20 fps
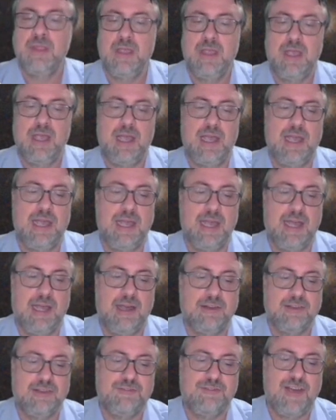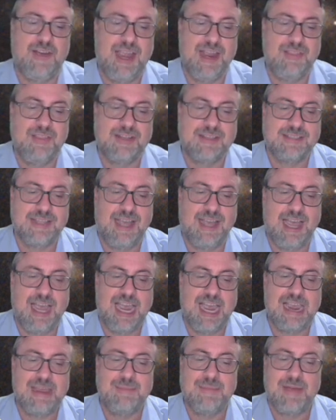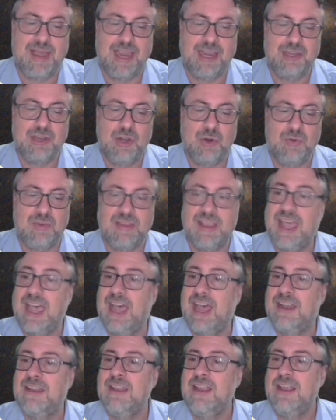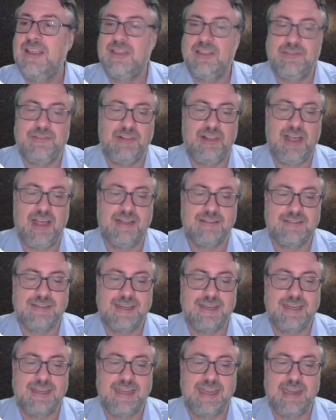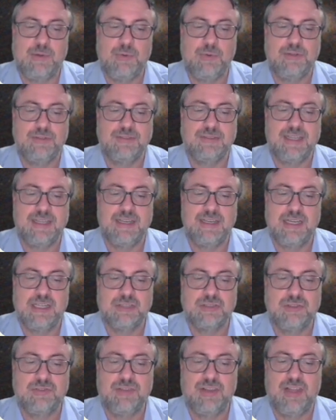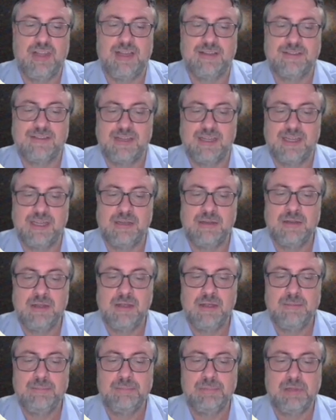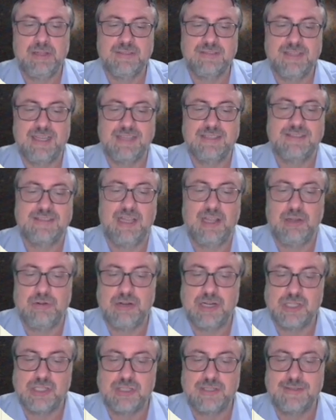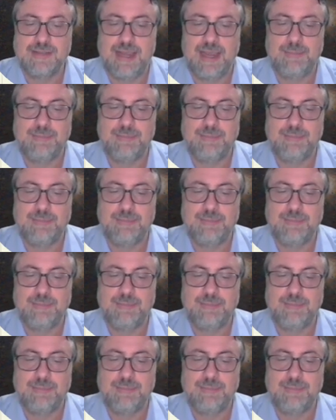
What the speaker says: Define the time. I note that the velocity equals the initial velocity plus acceleration times